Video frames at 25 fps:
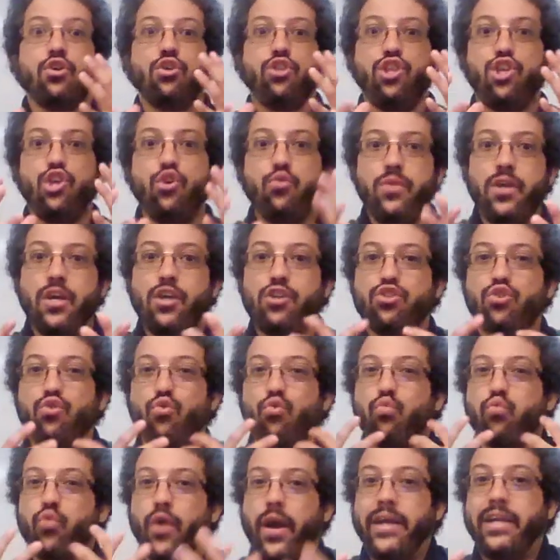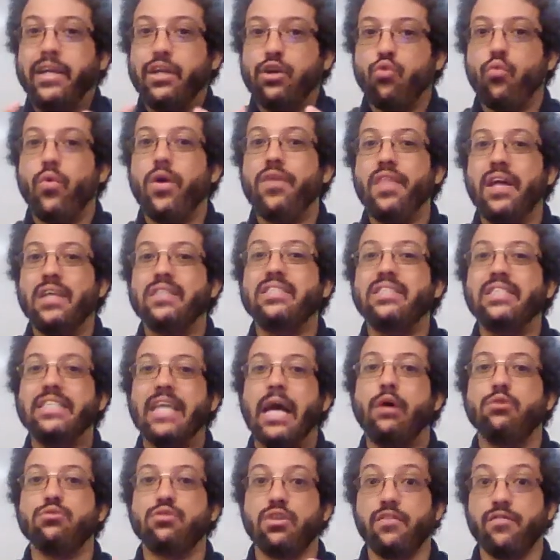you need to write in a way that
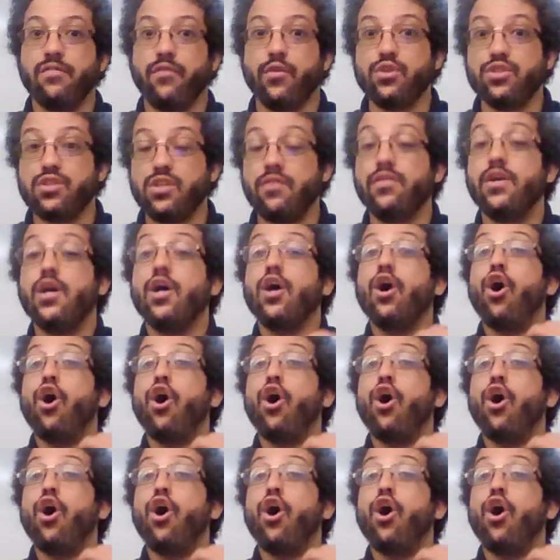sounds conversive.